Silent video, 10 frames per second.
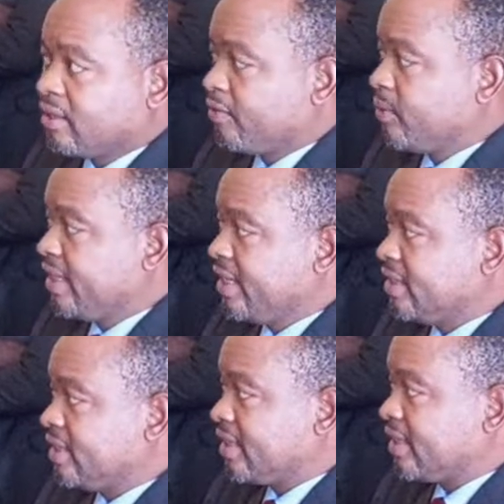Then
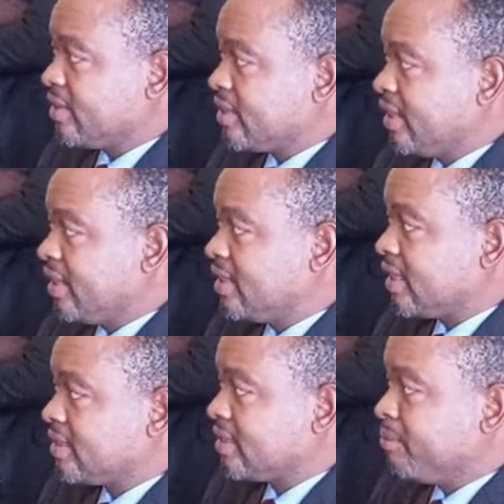let them say, let us
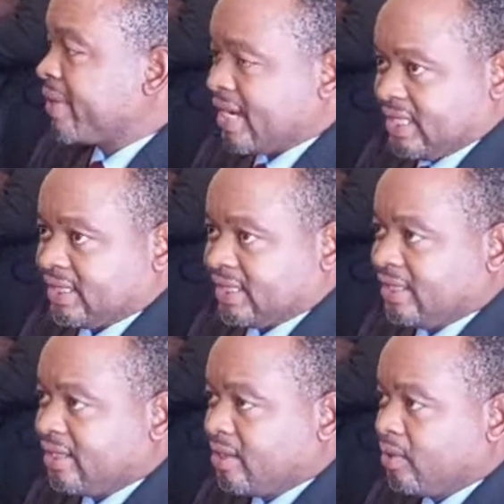rebrand.
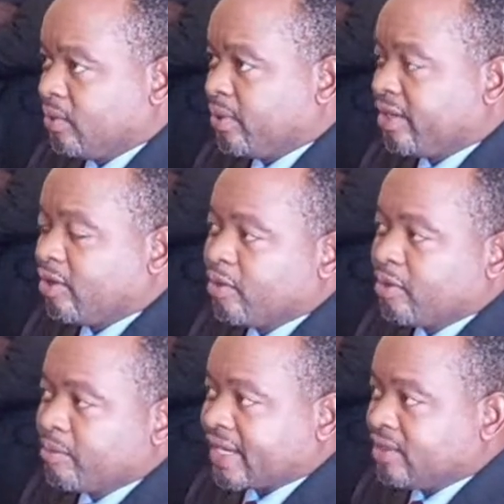We go
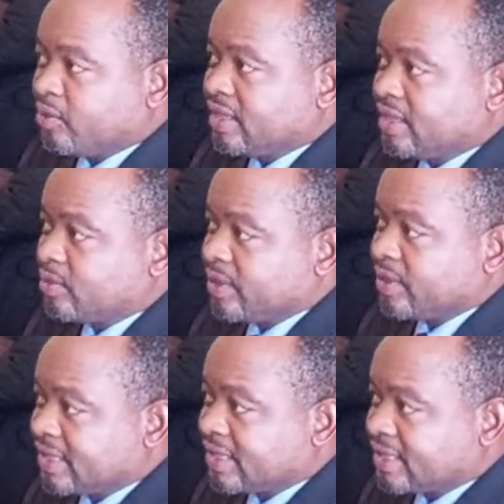back in
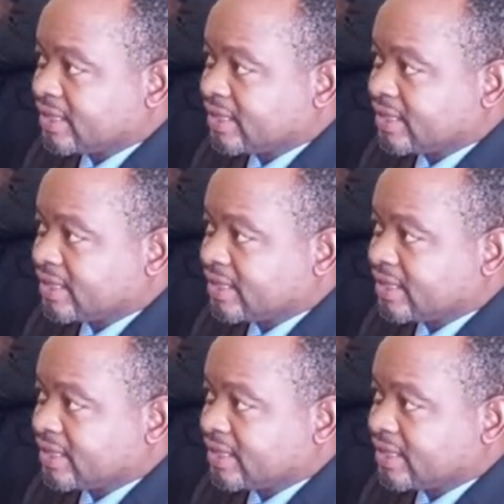2026.